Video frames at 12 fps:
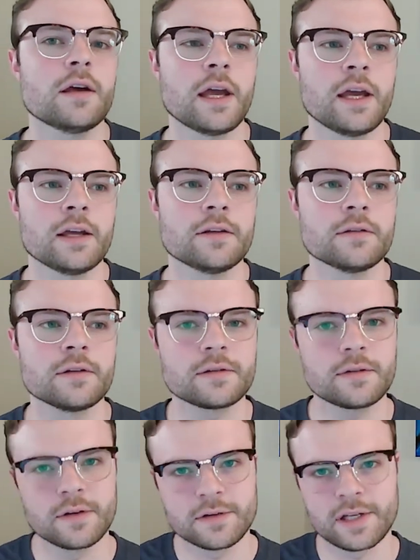And
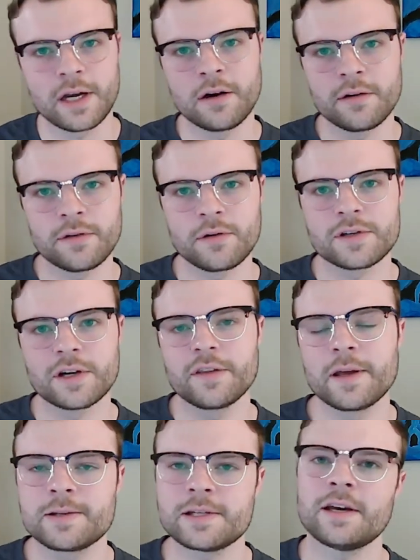there's the Aryth Ocean
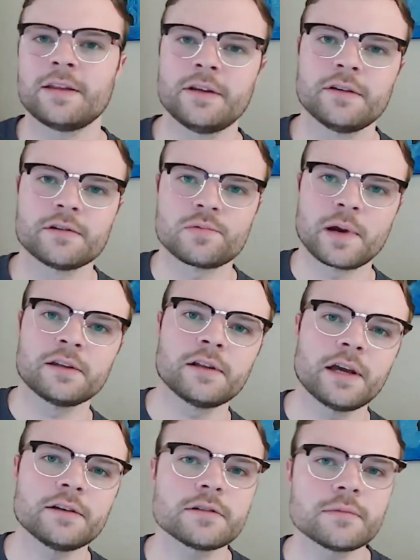on that side, and then there's
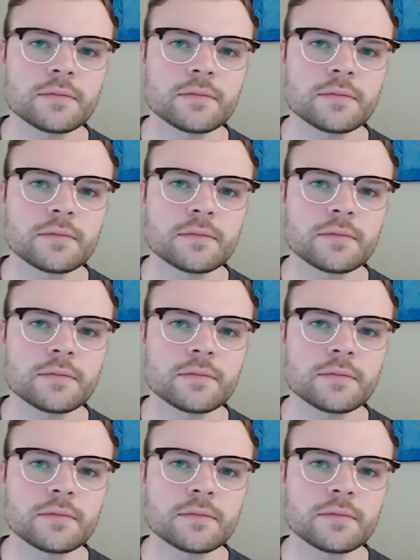Randland.